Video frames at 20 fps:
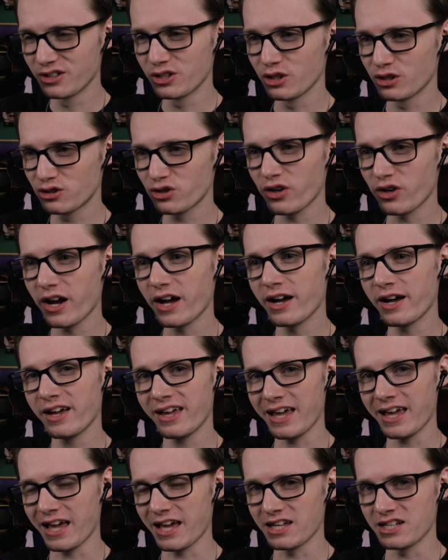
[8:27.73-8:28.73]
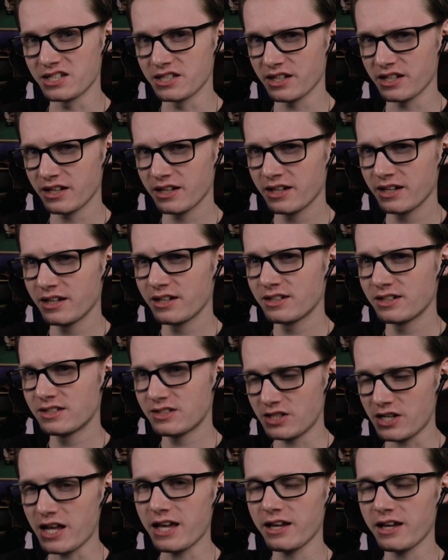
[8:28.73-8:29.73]
to try and
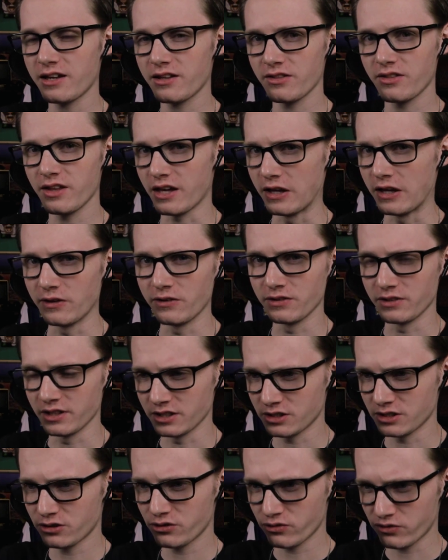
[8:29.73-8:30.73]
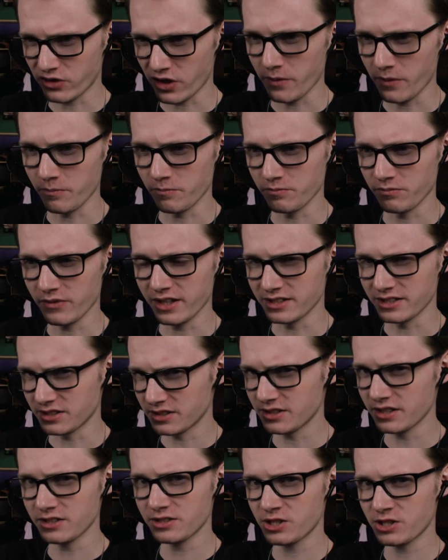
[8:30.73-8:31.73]
take the illness from his
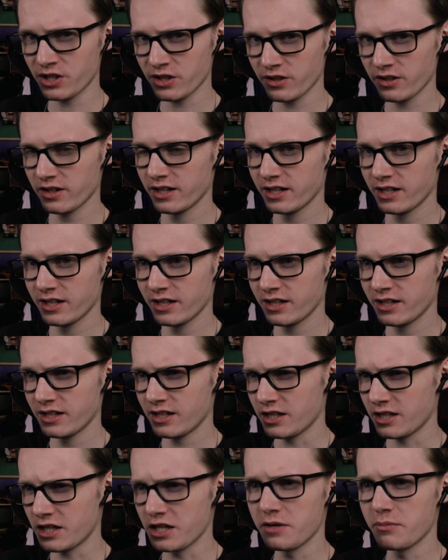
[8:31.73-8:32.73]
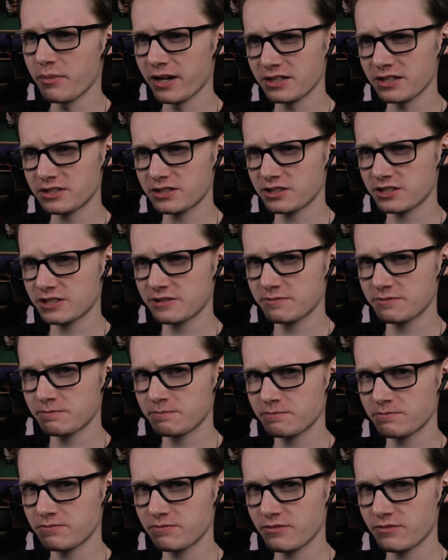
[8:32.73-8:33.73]
sister, he must
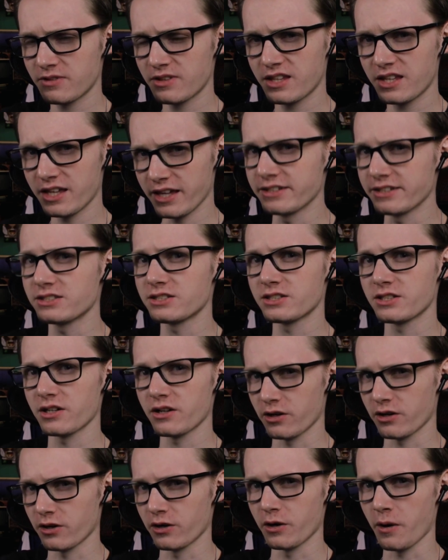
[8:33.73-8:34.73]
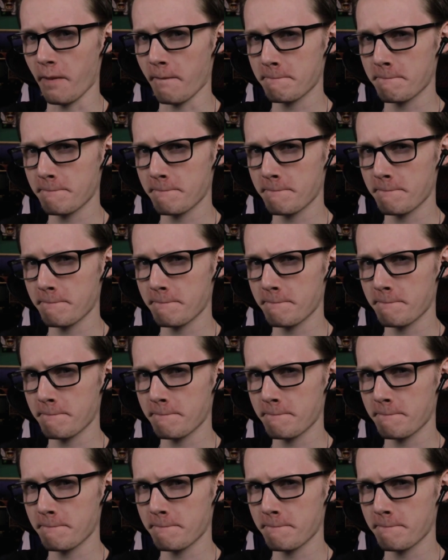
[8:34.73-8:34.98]
kiss her.